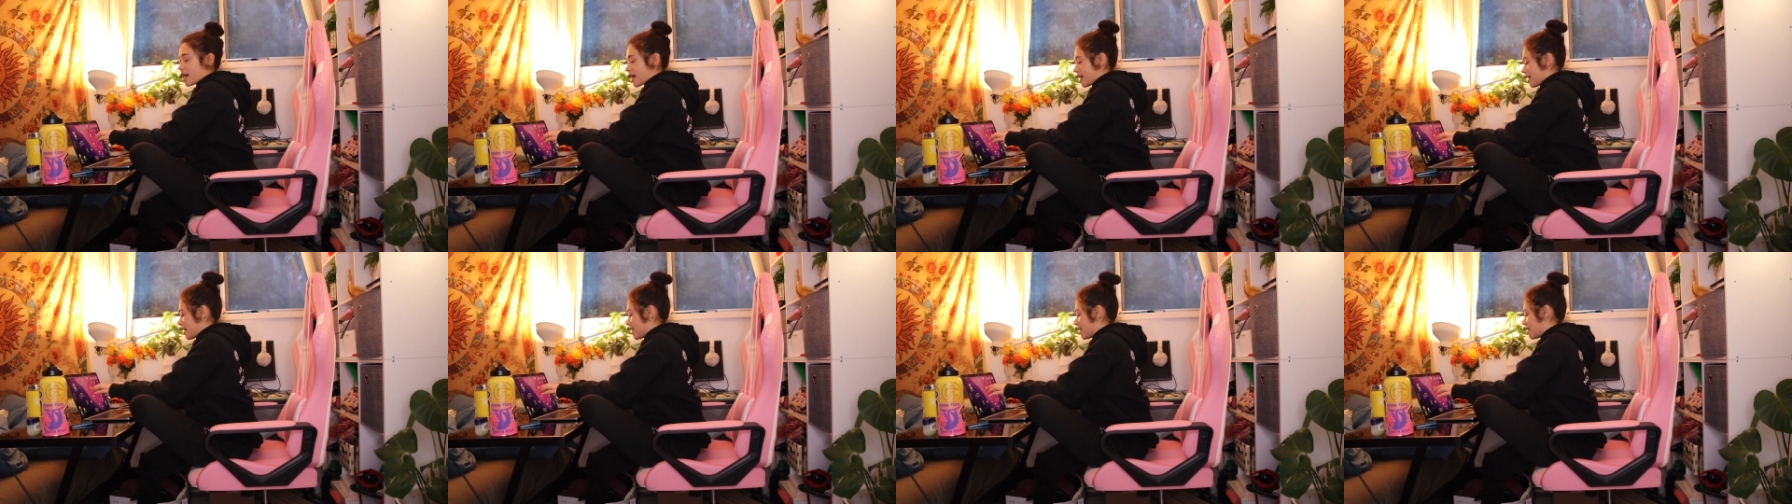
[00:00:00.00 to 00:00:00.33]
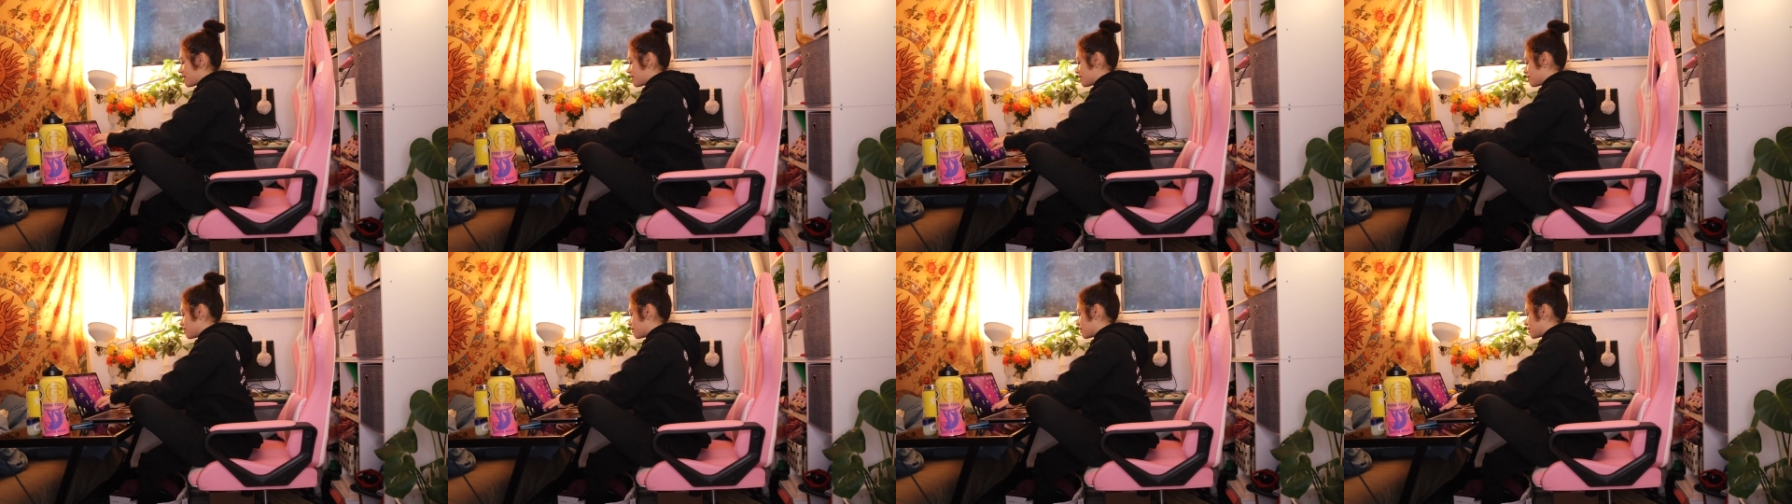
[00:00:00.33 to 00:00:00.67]

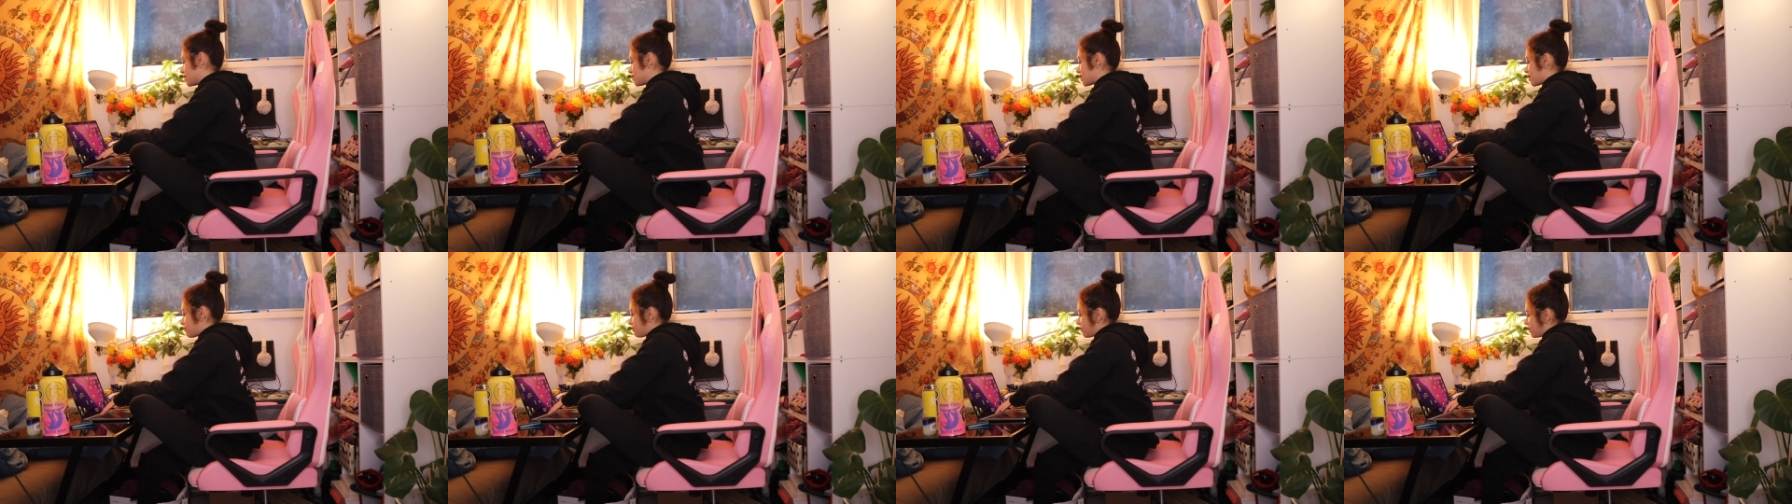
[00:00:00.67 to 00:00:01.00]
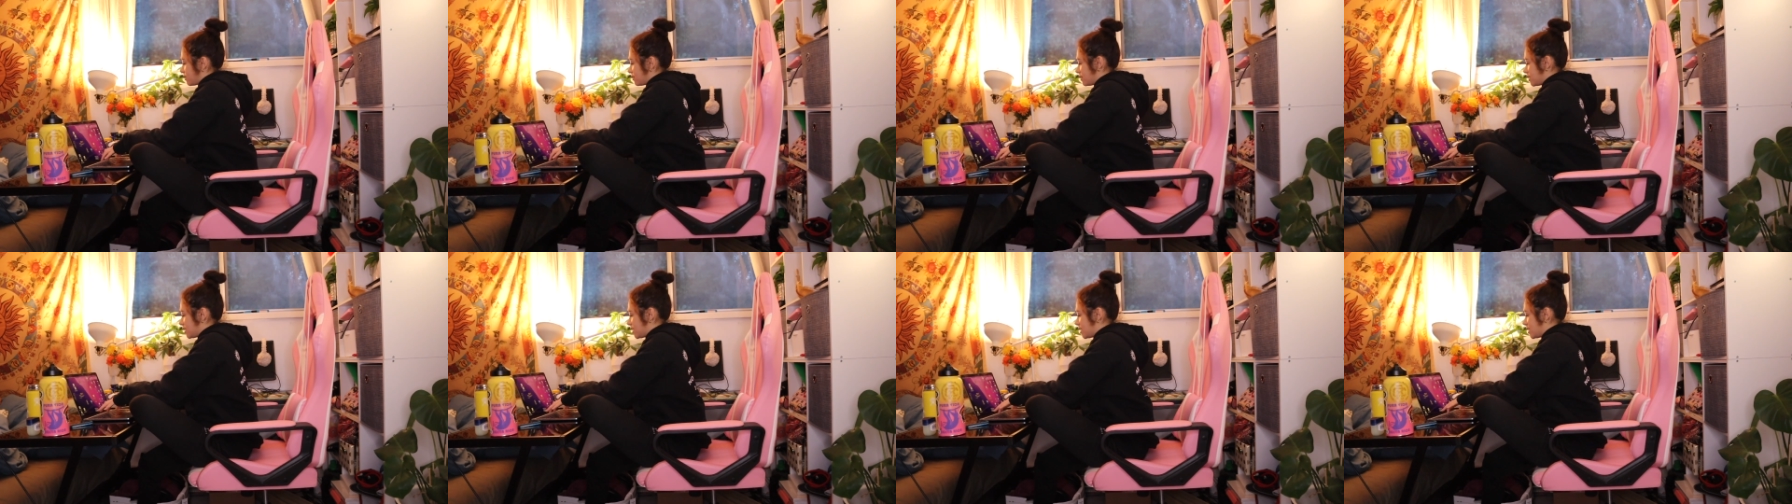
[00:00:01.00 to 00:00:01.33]
I can type
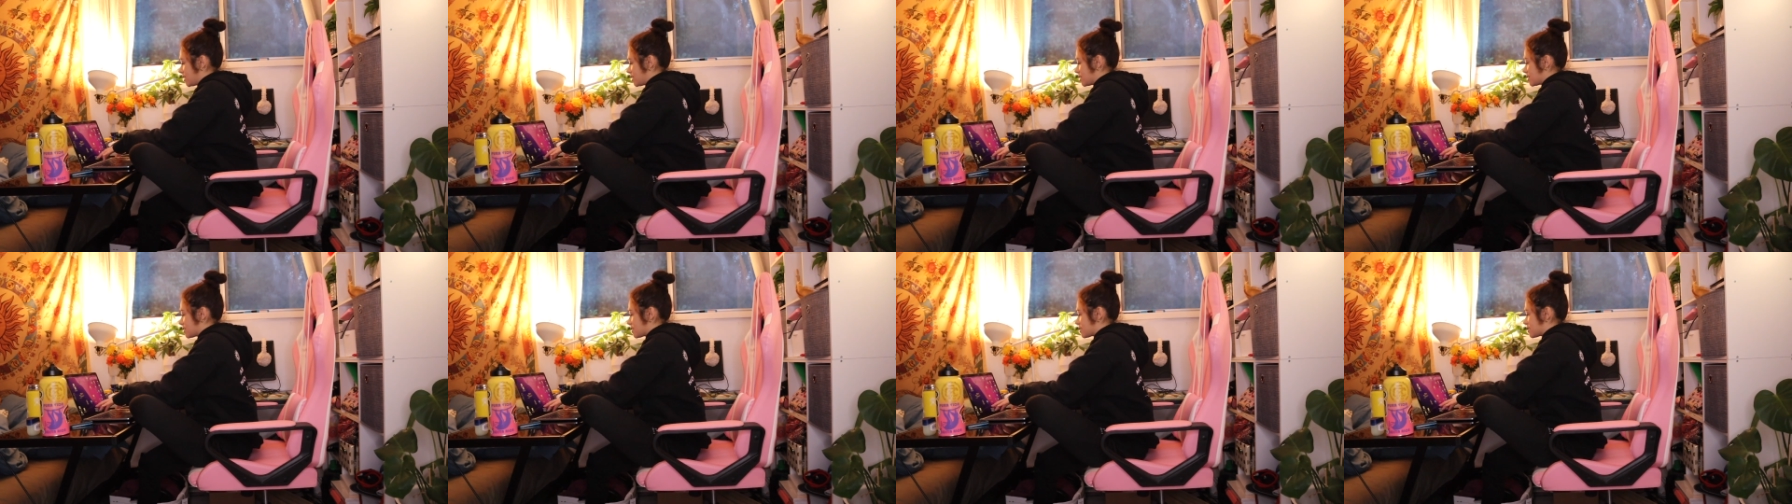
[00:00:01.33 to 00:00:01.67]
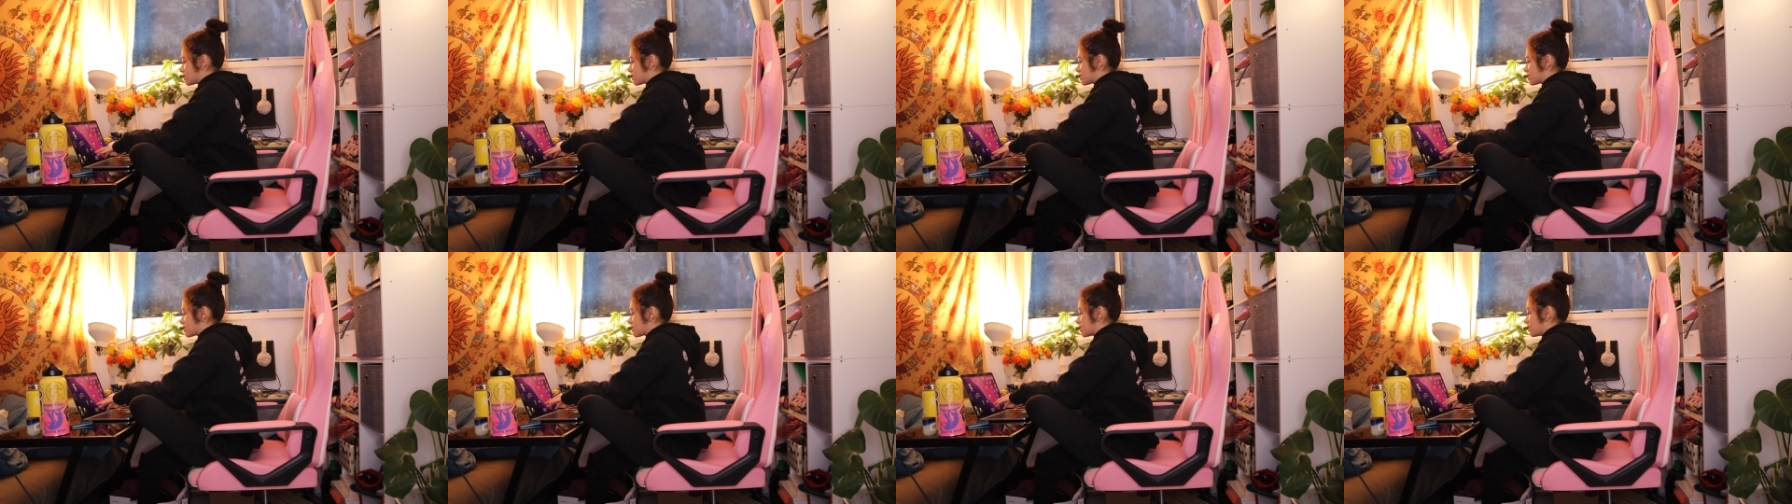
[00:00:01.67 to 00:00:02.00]
like
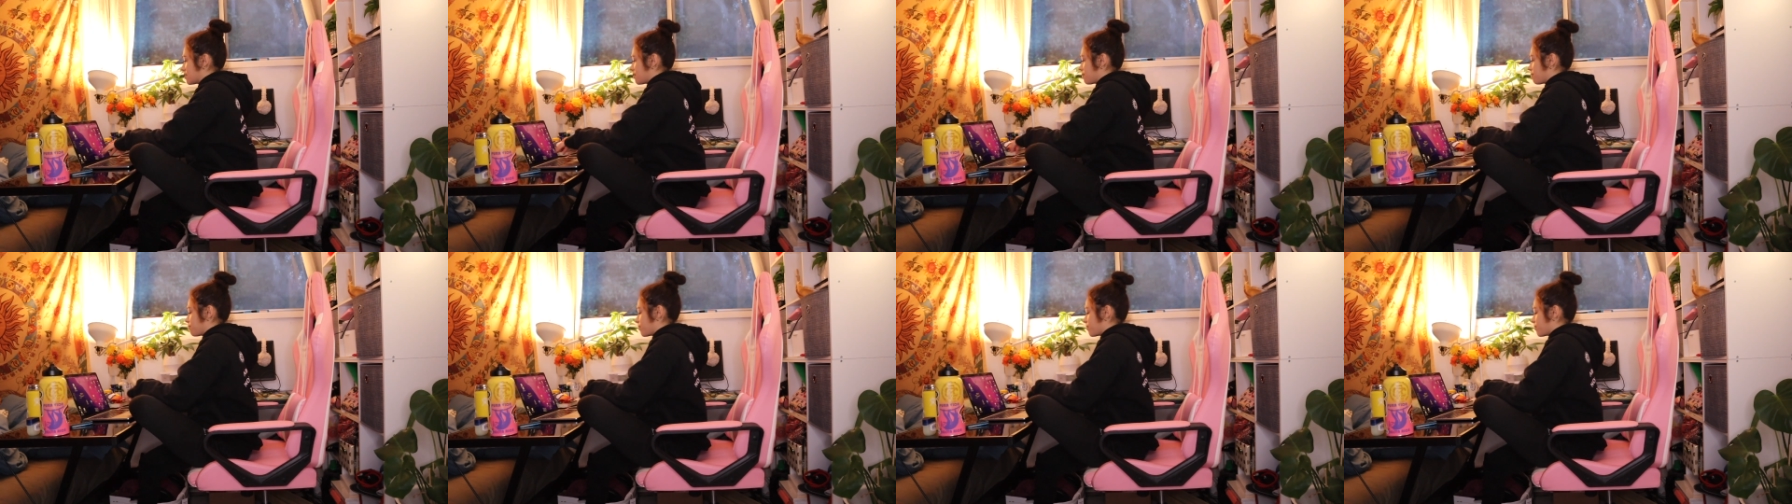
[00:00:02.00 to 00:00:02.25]
this.